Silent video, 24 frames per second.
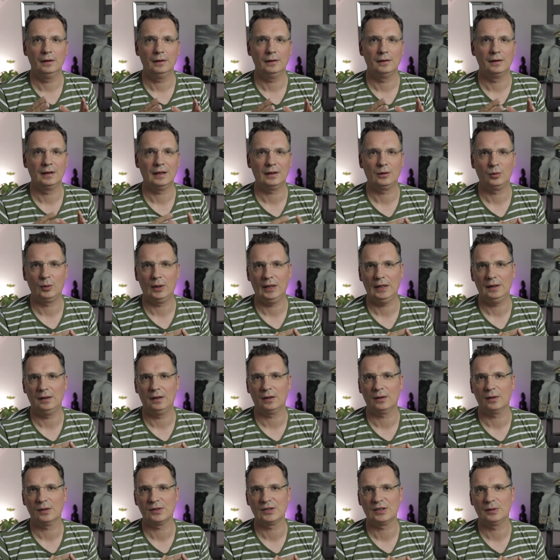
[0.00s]
That way the
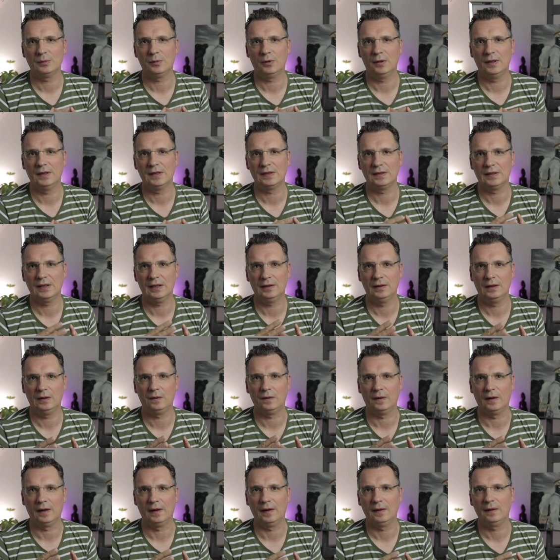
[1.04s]
customer is
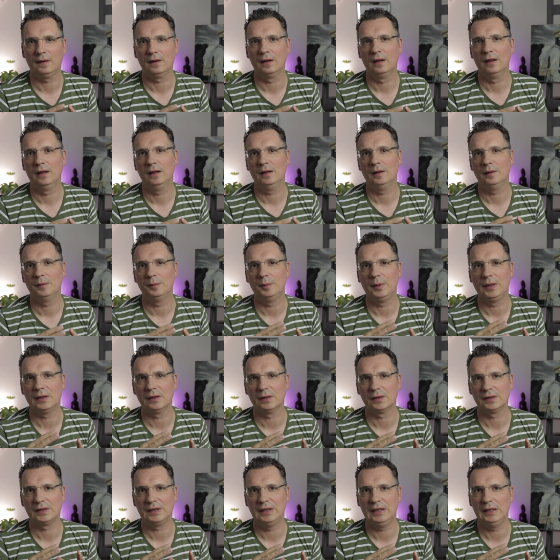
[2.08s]
satisfied
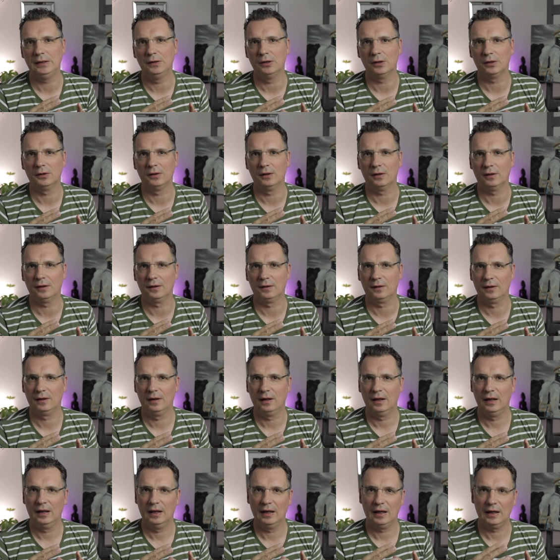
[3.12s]
because he does not
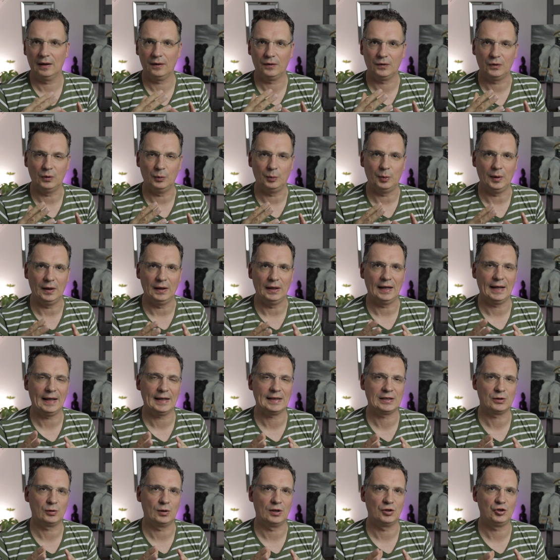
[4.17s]
have to pay
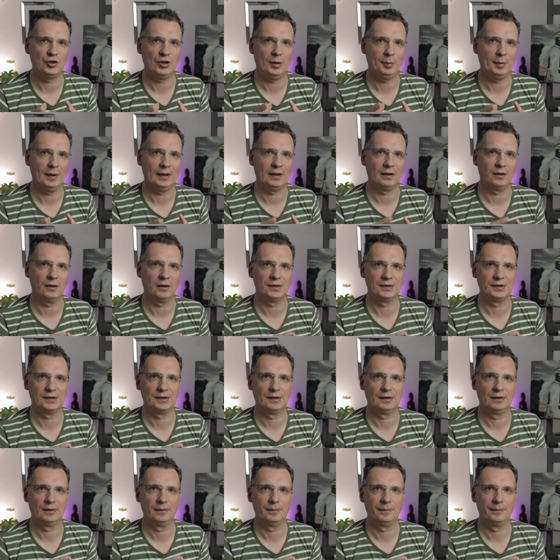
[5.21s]
extra shipping
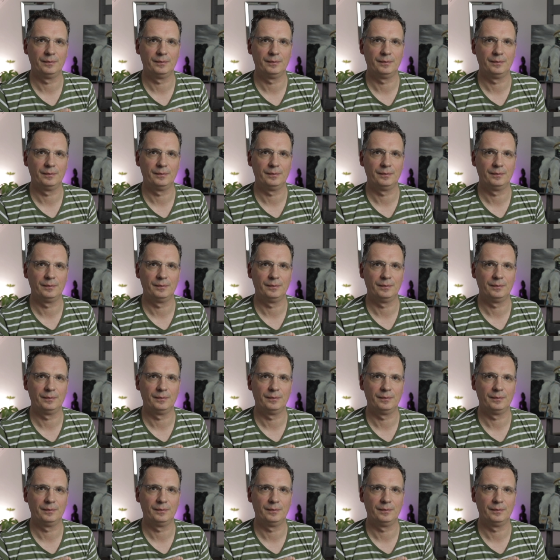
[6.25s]
costs.